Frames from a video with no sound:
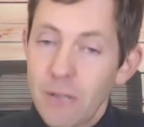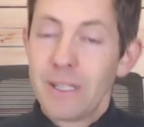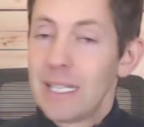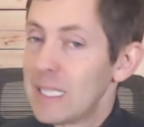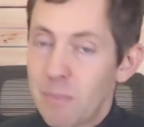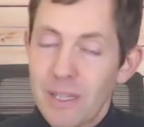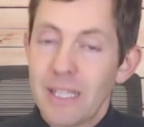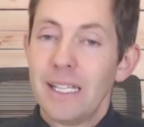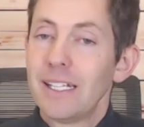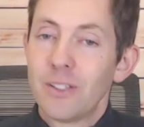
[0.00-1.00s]
we desperately
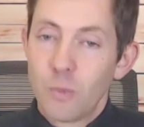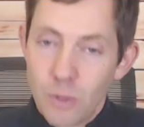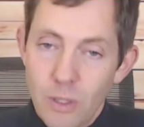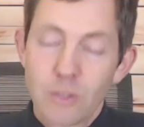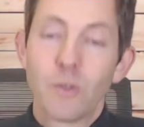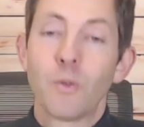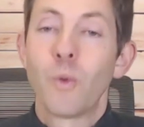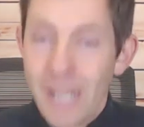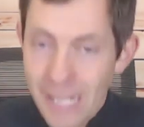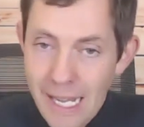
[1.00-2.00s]
need in the world
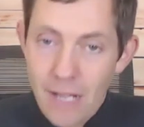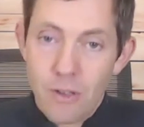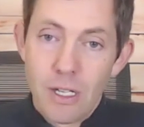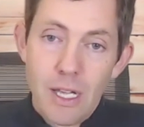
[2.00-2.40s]
right now.